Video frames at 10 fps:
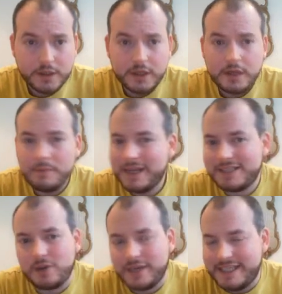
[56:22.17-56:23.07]
But
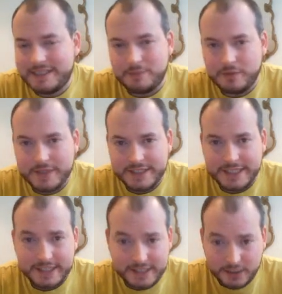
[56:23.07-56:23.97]
that's not an easy move to
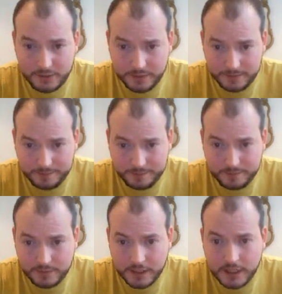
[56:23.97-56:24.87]
see. So
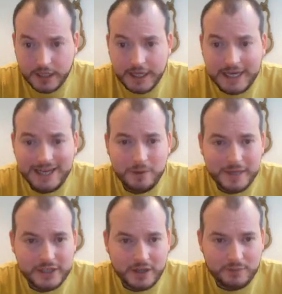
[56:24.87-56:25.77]
in a little bit
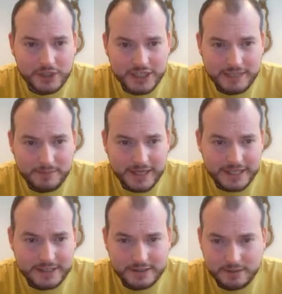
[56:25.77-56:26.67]
of time pressure he
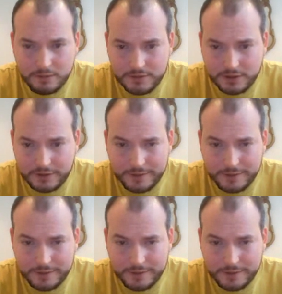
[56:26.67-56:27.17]
played, oops, sorry.